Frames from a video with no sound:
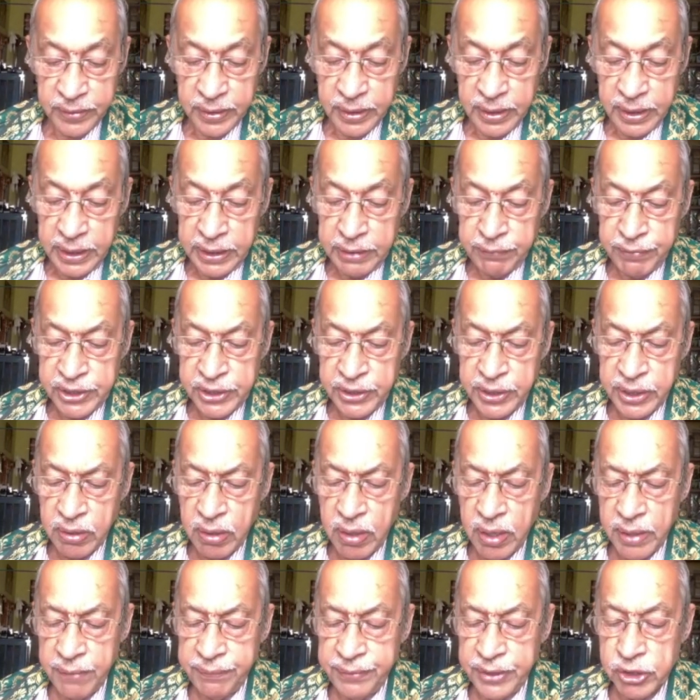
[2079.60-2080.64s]
It was a
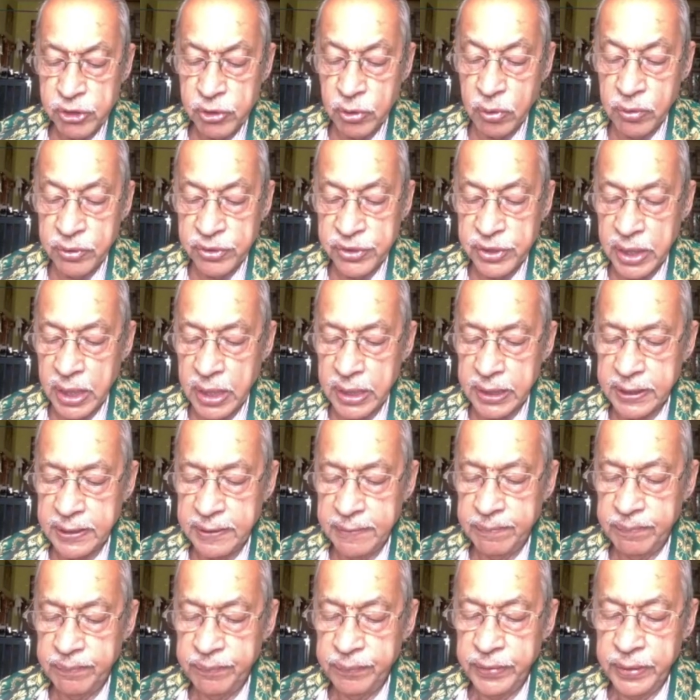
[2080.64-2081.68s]
record of its own sort.
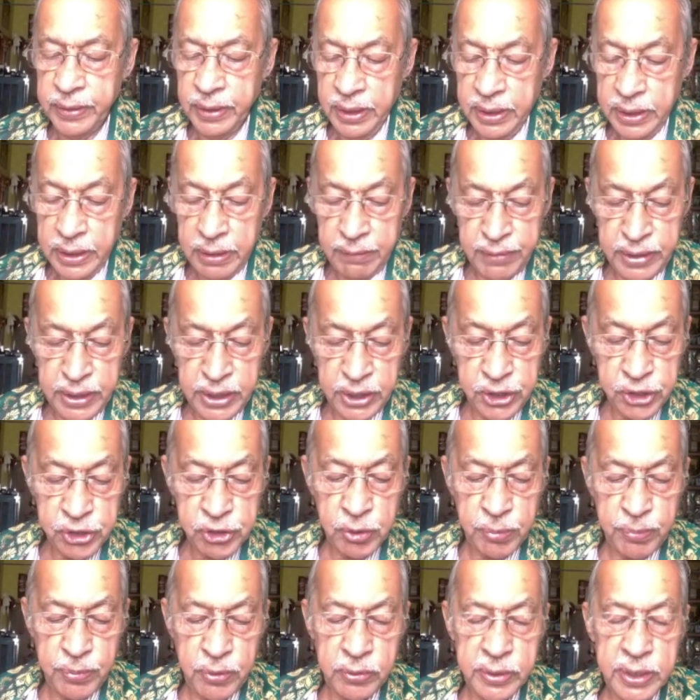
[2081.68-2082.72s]
Even the
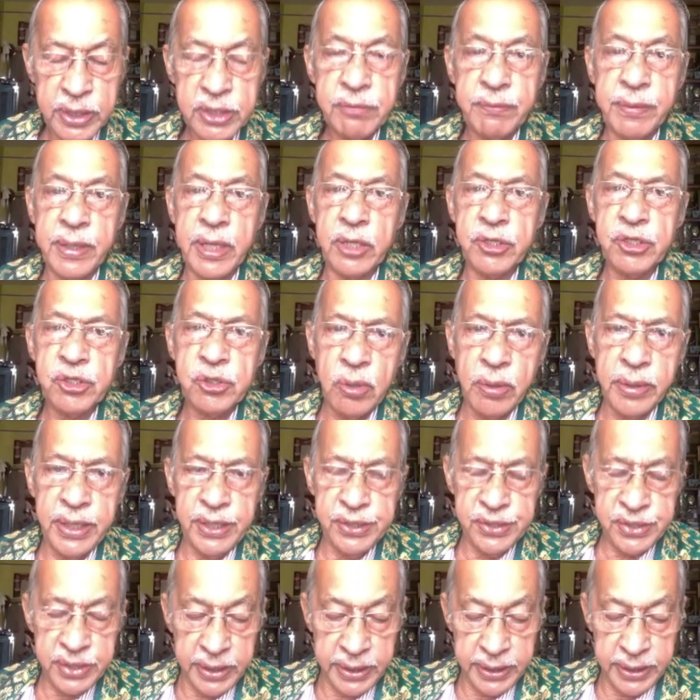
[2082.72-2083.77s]
distributors were astonished